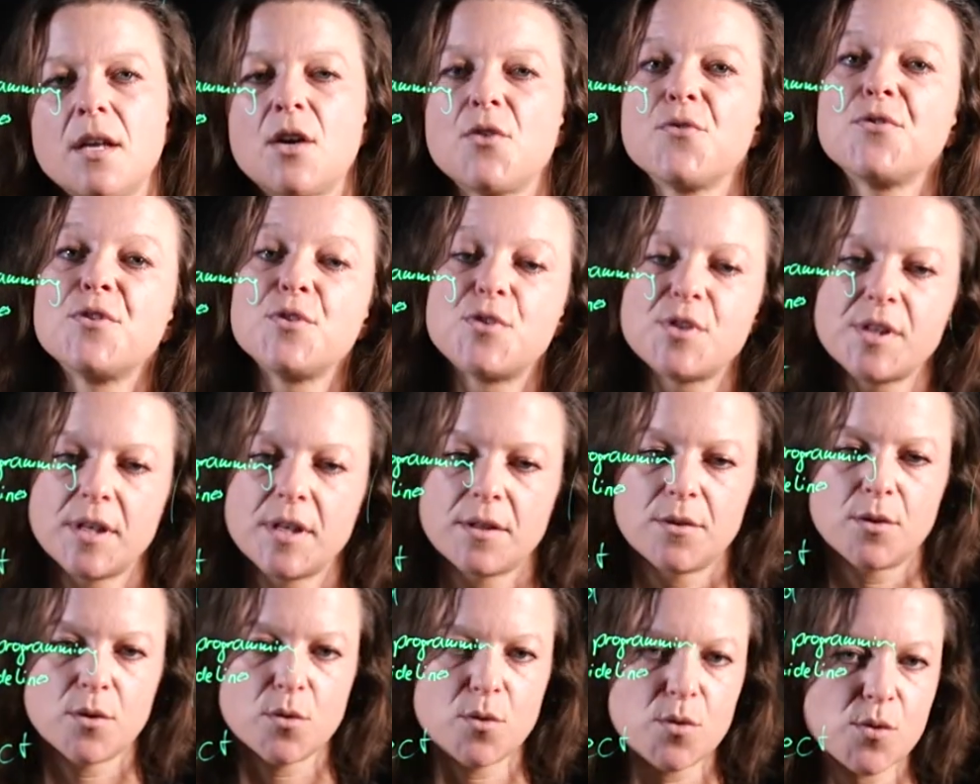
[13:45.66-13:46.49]
Now, if you
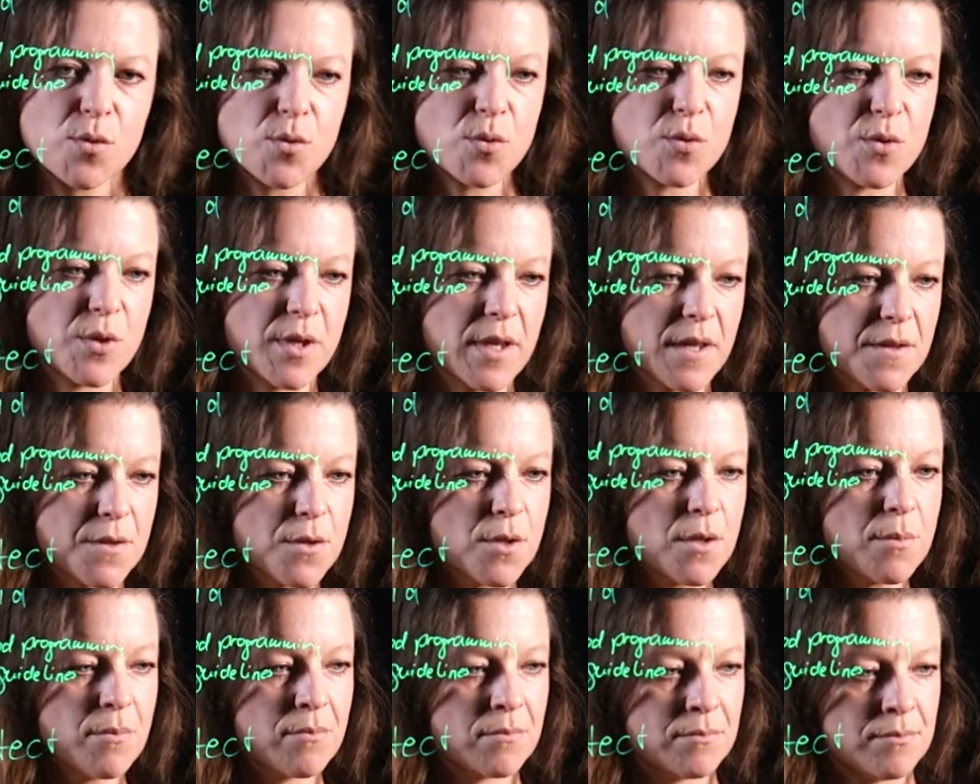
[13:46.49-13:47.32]
take those two
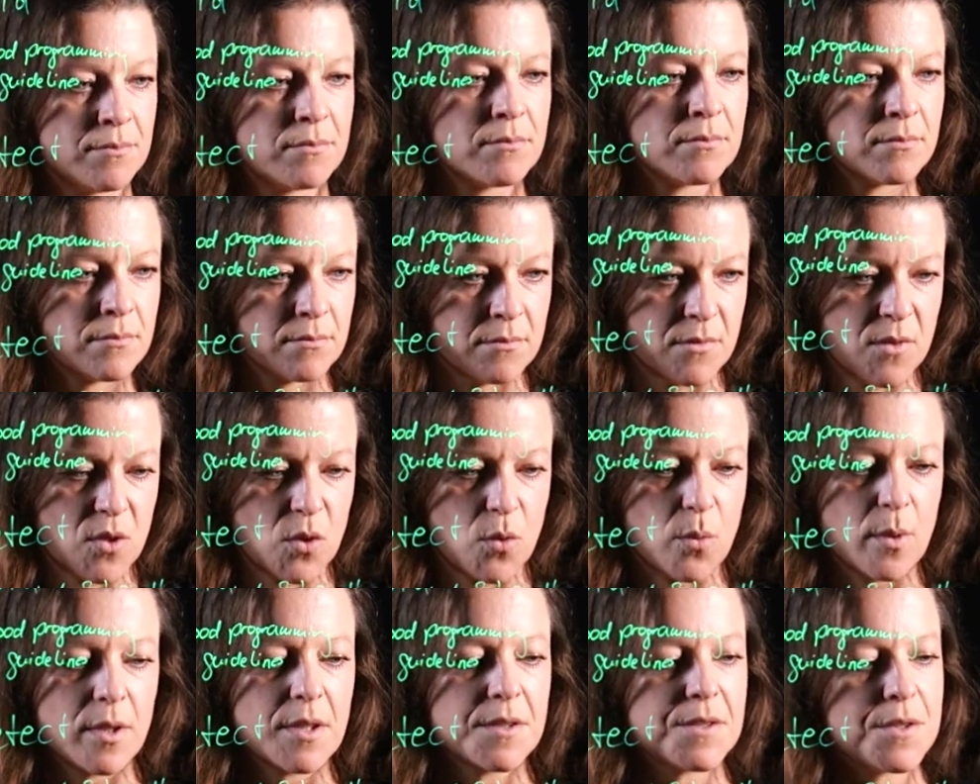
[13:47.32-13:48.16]
together, the
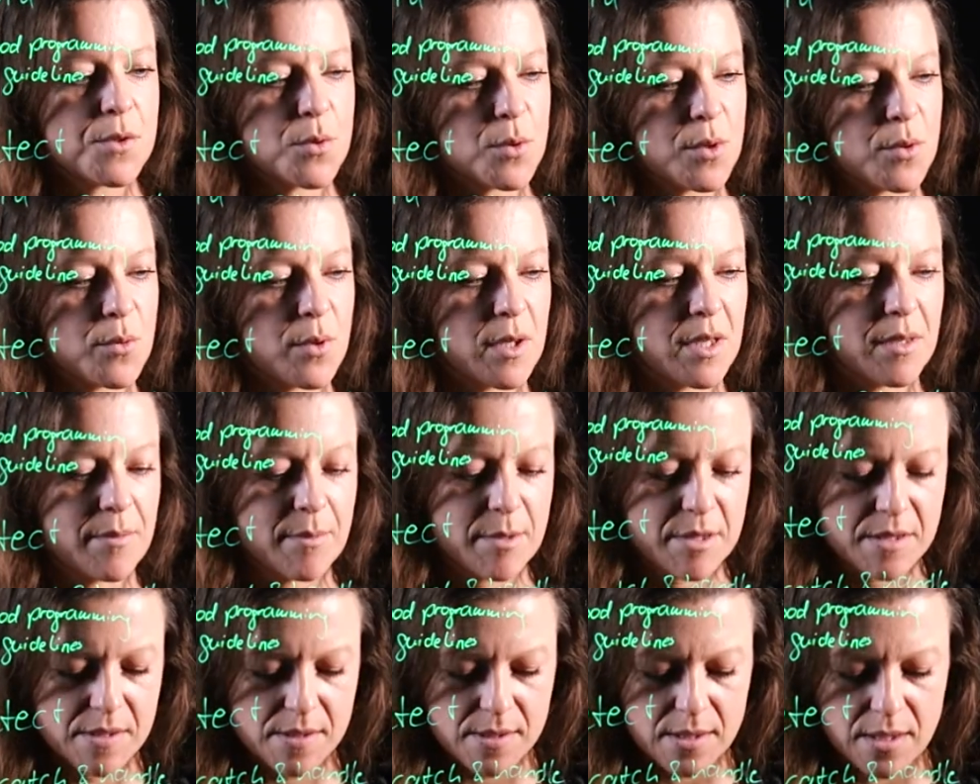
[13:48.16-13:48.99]
quality
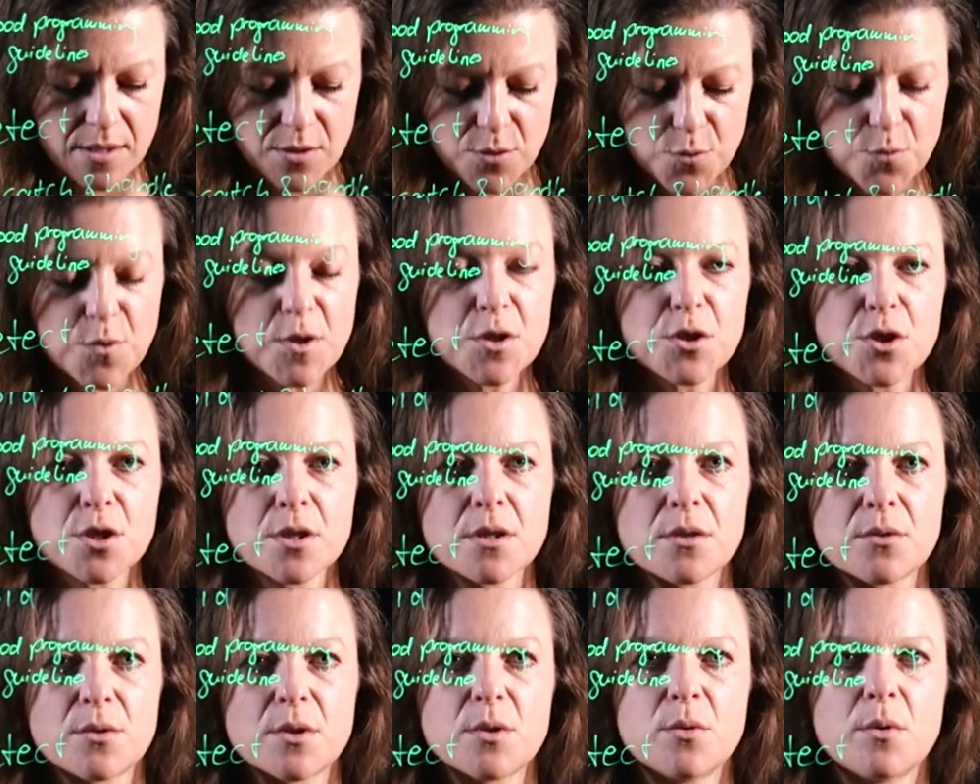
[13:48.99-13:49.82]
requirements and the
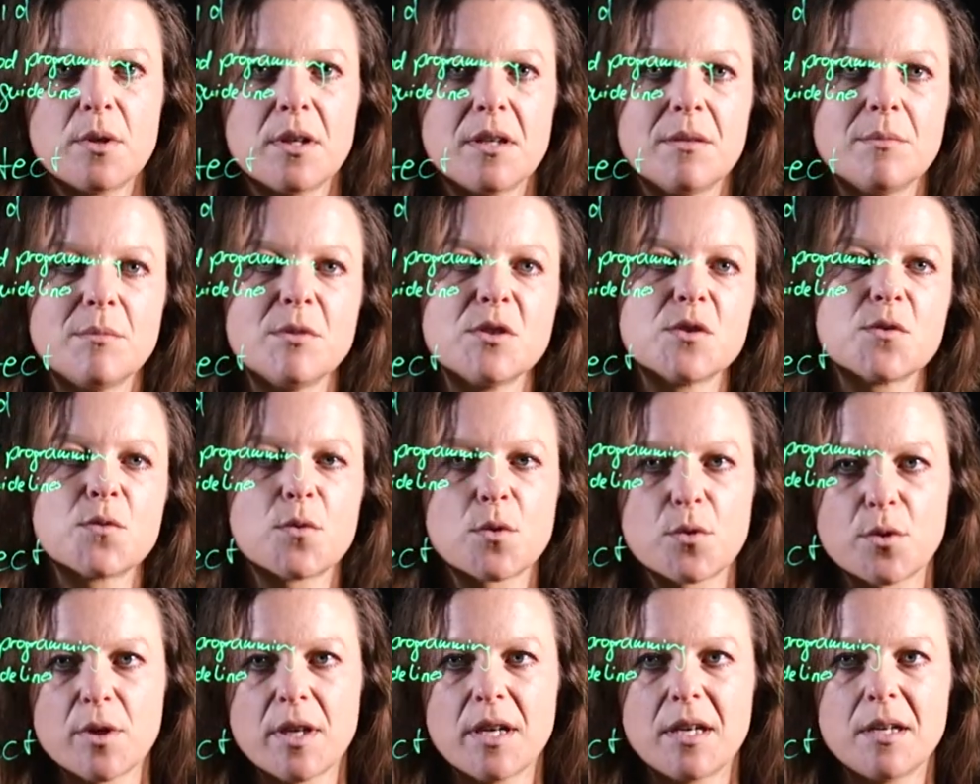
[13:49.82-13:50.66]
functional requirements
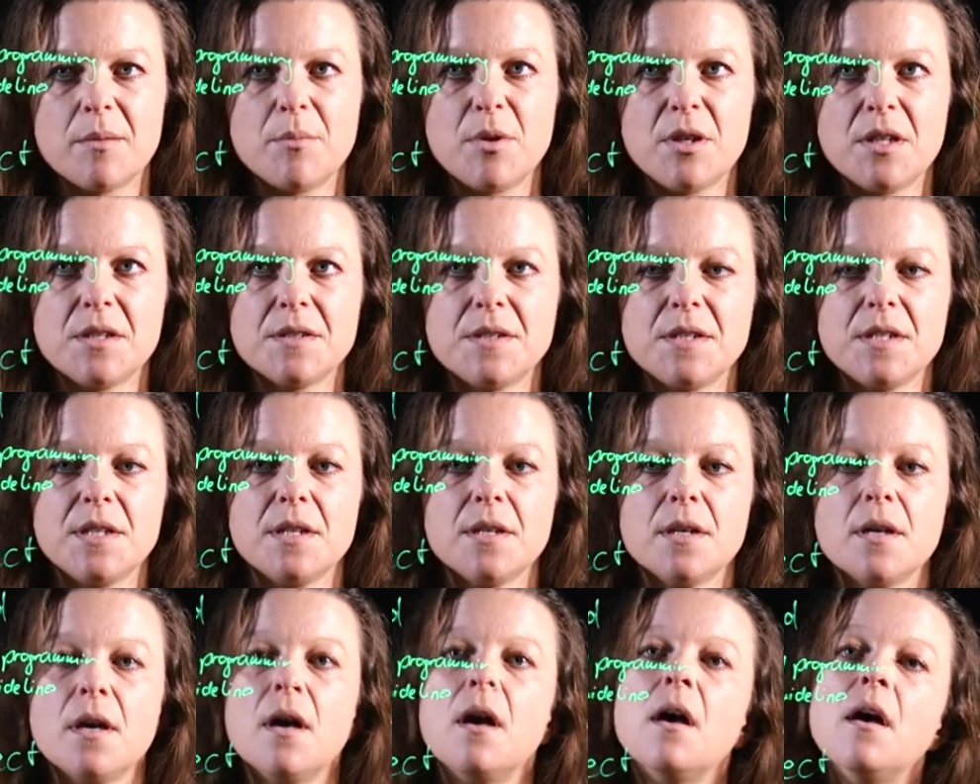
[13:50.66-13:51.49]
for
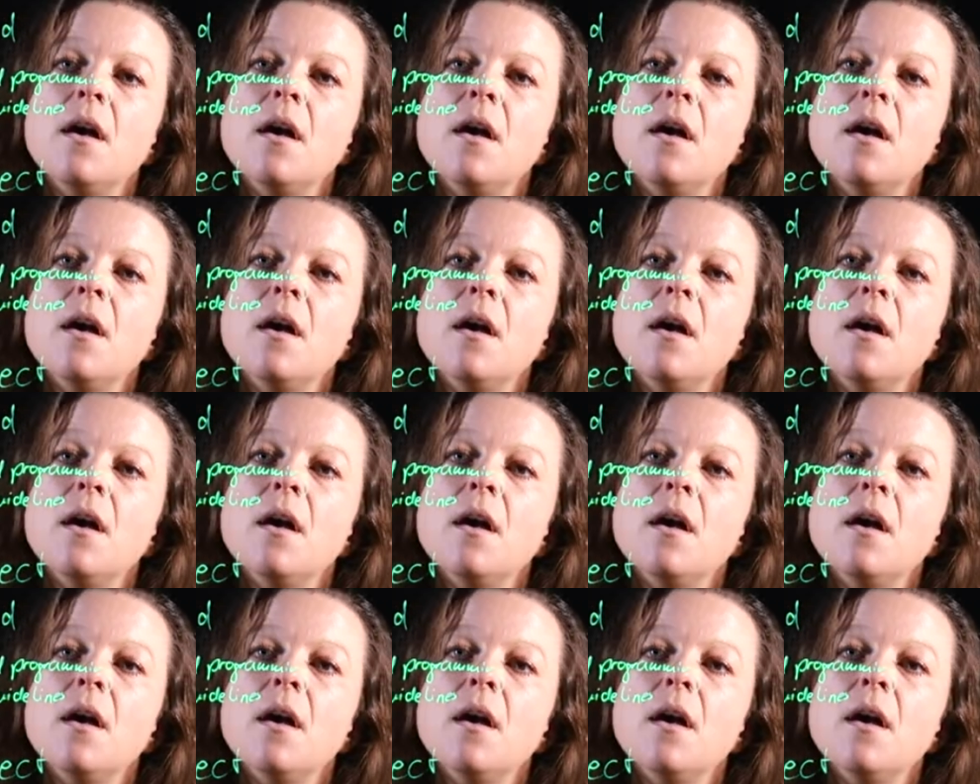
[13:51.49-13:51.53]
reliability